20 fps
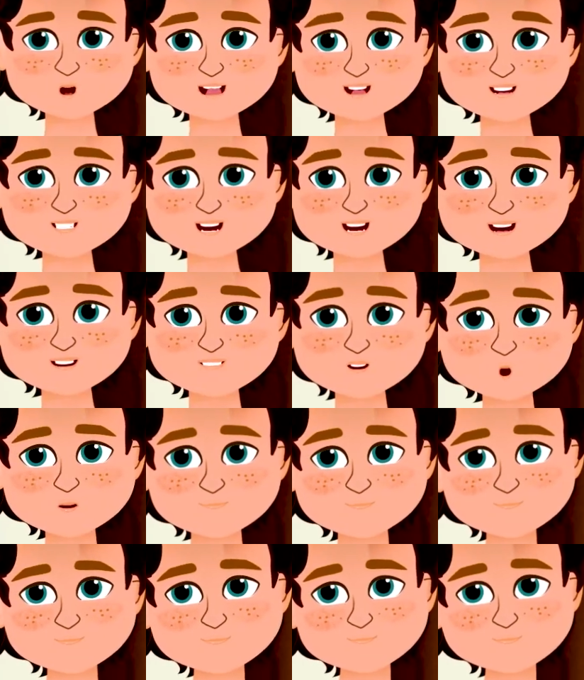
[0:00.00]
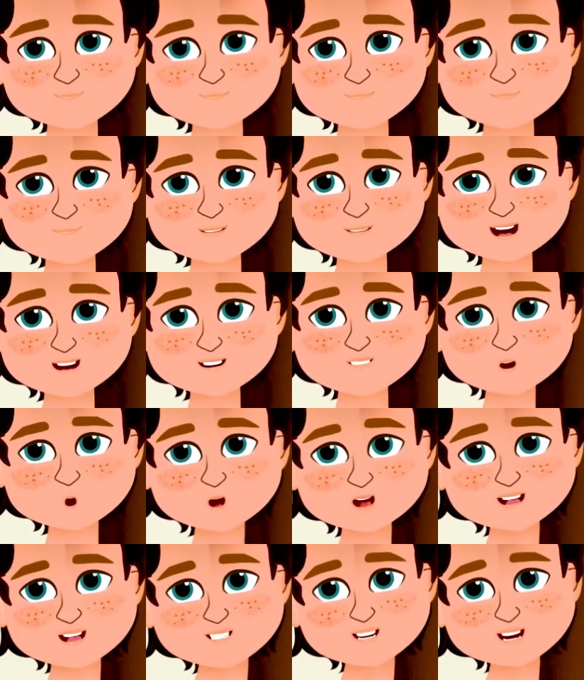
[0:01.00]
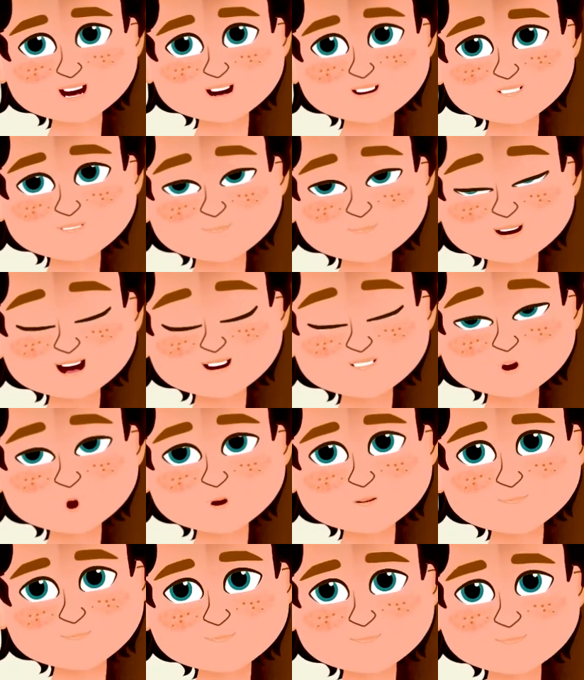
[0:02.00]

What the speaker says: never knew them, that he lived with Uncle Max.